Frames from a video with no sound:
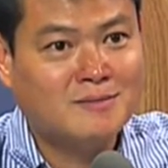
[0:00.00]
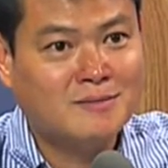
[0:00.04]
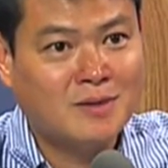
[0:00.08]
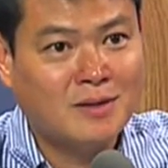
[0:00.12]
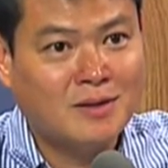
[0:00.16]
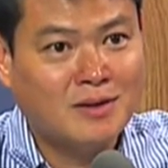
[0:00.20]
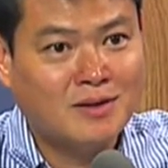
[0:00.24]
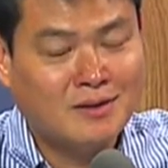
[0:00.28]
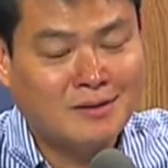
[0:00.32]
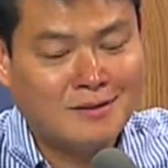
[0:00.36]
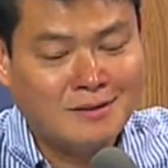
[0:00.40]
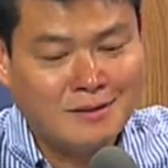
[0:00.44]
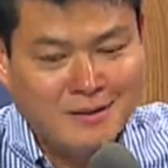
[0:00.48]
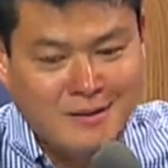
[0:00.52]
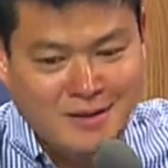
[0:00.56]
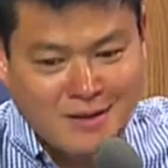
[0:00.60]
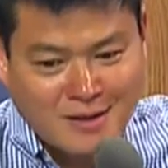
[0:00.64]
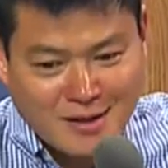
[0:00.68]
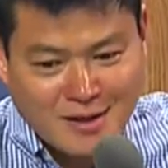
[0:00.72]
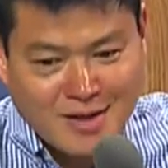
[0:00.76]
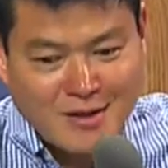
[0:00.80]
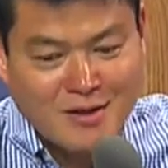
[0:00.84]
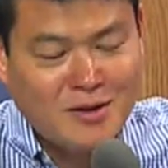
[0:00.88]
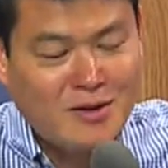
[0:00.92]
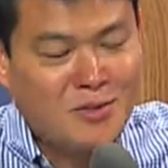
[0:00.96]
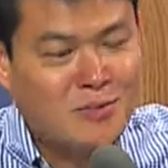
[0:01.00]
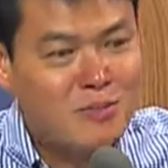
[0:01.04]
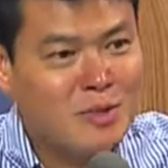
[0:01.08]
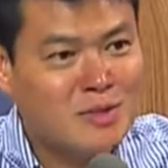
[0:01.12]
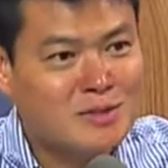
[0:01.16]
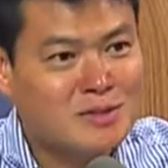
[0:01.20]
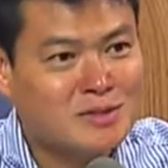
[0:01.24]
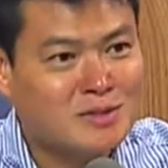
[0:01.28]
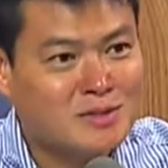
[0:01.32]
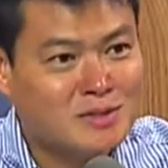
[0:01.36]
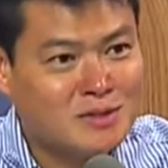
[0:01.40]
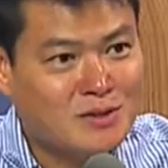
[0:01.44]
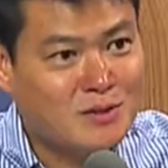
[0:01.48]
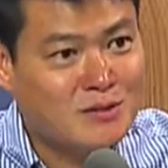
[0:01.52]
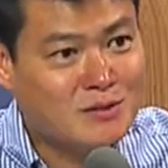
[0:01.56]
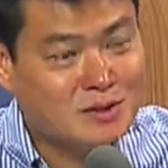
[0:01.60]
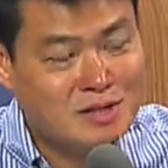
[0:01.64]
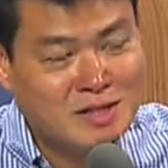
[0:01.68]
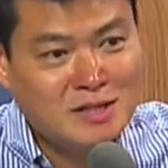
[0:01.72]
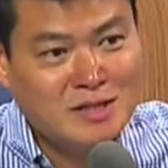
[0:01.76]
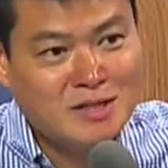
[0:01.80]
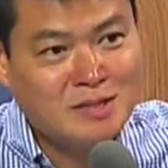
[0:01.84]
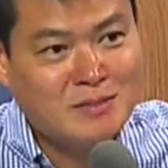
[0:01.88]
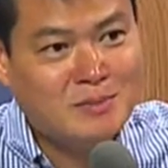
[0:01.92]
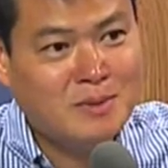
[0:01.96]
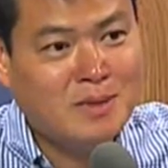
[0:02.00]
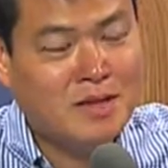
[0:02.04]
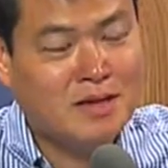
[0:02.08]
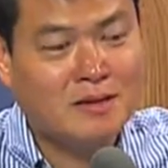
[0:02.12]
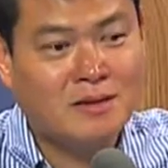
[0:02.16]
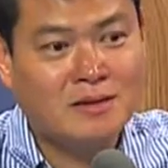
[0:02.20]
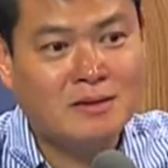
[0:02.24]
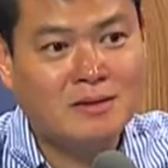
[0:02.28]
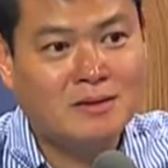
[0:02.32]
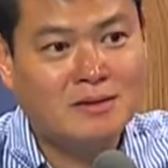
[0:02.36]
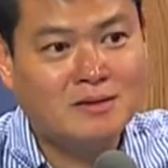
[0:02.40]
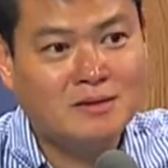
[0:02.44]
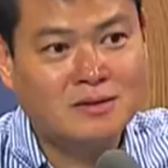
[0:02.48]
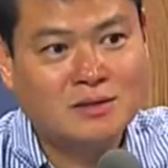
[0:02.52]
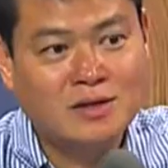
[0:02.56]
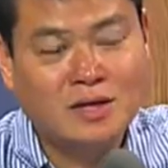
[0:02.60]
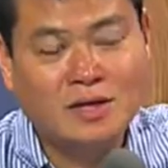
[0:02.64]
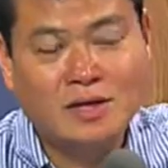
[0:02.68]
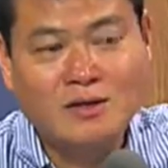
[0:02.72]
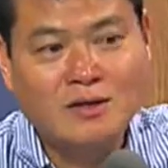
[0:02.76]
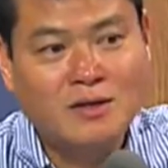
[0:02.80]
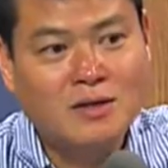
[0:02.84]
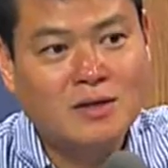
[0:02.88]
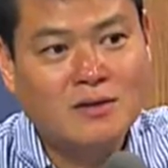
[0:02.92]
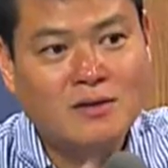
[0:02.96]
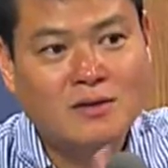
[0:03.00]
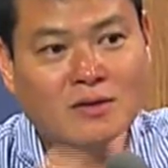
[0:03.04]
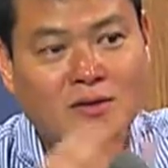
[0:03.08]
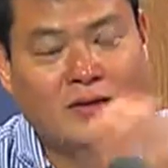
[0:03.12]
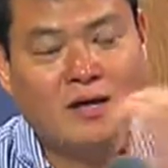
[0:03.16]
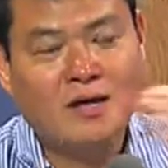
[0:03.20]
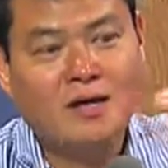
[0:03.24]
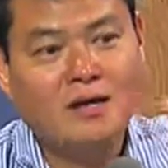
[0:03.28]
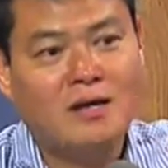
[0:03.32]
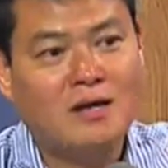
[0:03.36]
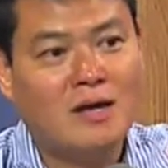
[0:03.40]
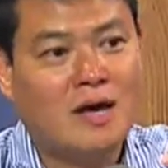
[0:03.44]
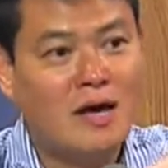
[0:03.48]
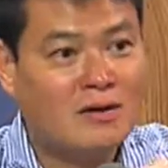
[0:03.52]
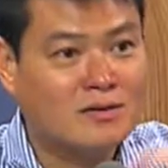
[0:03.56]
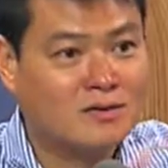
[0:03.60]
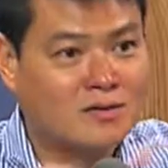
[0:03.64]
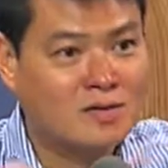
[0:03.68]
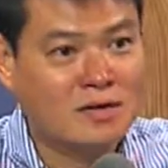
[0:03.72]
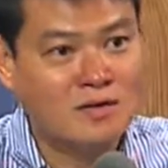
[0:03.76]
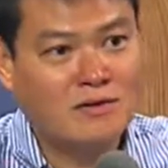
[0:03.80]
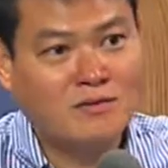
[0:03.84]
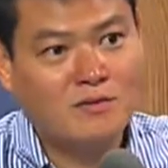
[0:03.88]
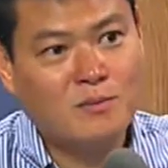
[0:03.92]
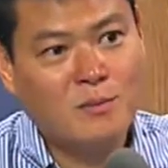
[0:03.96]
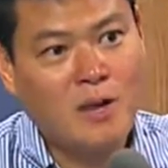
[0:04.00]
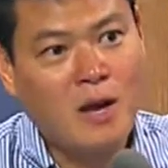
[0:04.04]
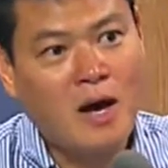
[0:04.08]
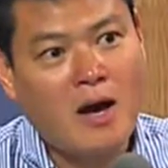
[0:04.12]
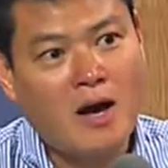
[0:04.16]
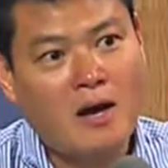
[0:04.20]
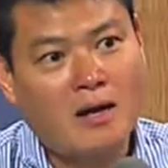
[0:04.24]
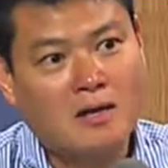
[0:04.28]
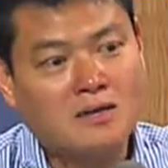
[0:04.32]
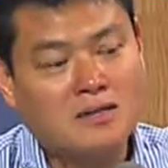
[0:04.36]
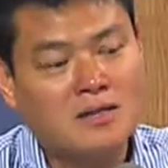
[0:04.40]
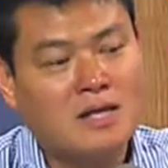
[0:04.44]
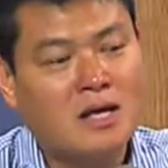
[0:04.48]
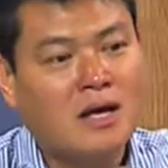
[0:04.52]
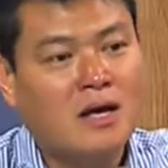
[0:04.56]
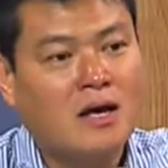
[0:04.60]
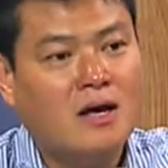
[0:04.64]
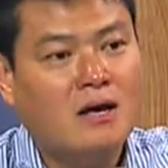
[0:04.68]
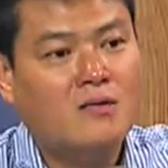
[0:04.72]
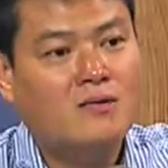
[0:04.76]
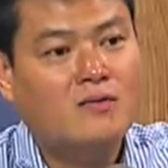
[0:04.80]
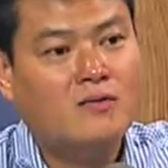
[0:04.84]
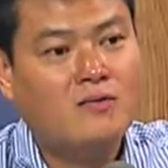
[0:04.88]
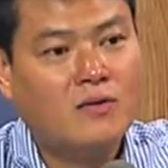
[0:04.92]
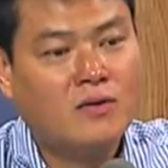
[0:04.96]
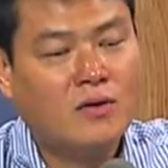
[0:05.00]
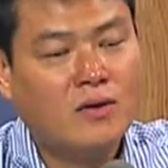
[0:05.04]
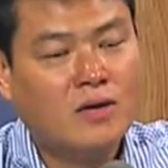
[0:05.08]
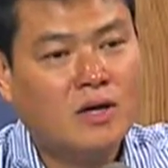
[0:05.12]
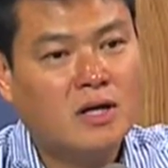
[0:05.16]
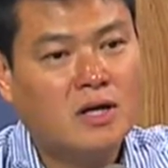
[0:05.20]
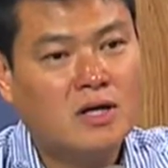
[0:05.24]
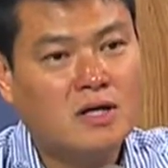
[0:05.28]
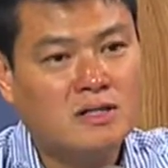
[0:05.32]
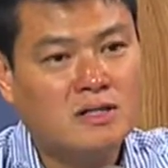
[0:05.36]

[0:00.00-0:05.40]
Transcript: they're in their business so deep they couldn't think outside of the box. And for a